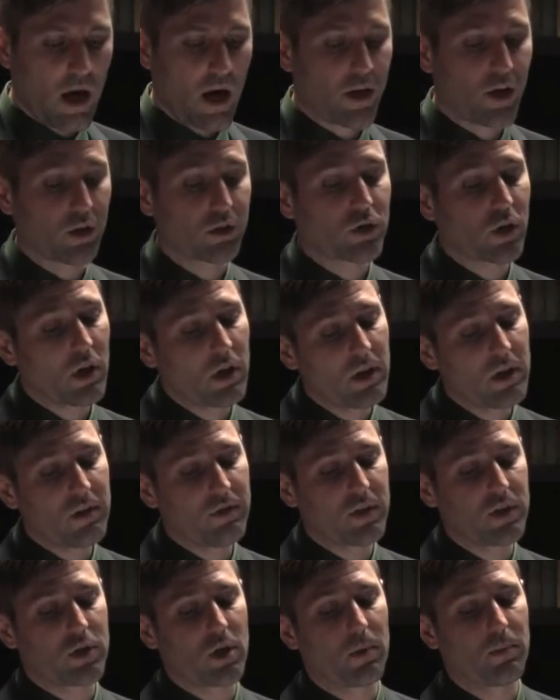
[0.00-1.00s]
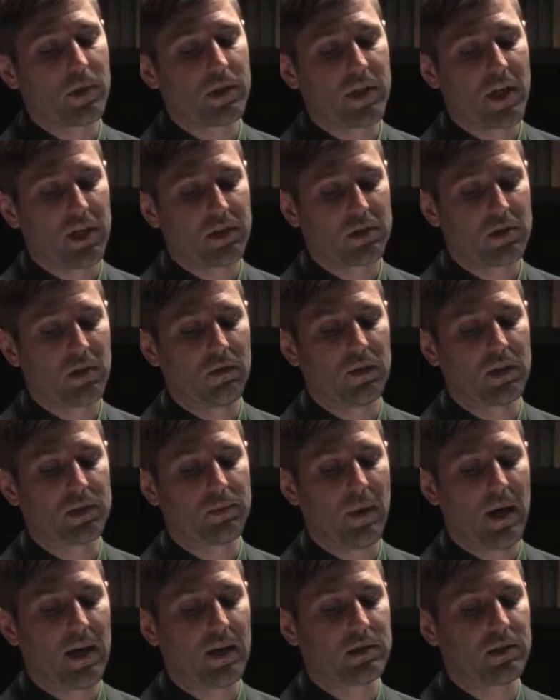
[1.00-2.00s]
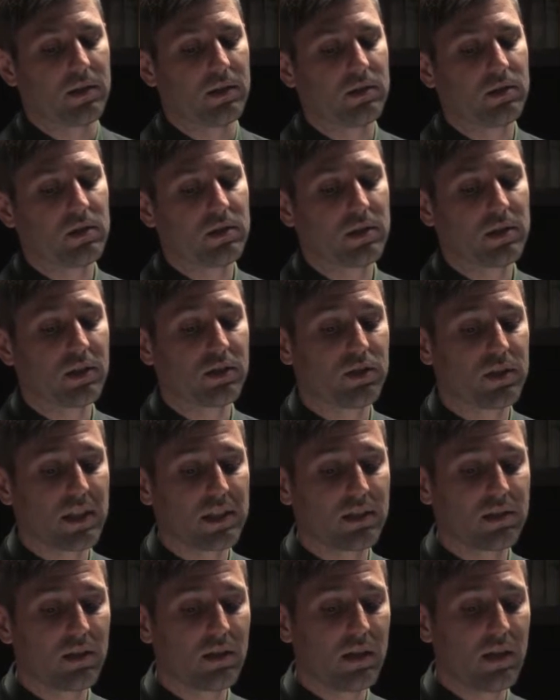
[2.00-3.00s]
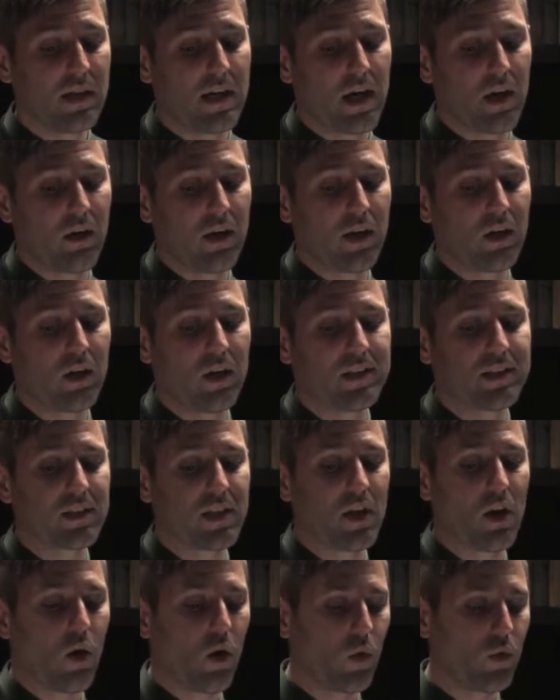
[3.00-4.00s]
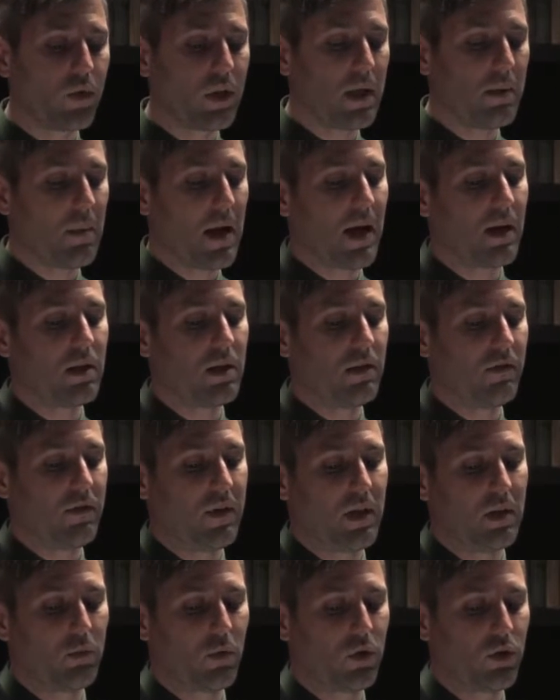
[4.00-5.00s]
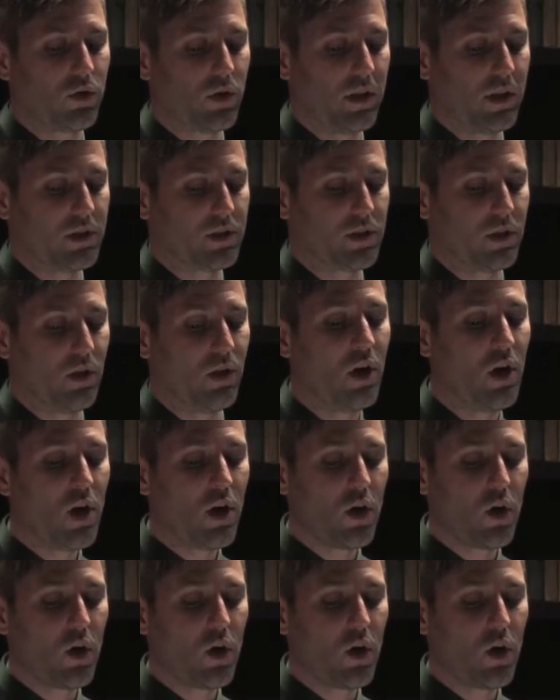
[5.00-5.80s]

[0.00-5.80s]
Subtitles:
An alternative interpretation of this passage suggests that the narrator is the only man in the Fenimore tradition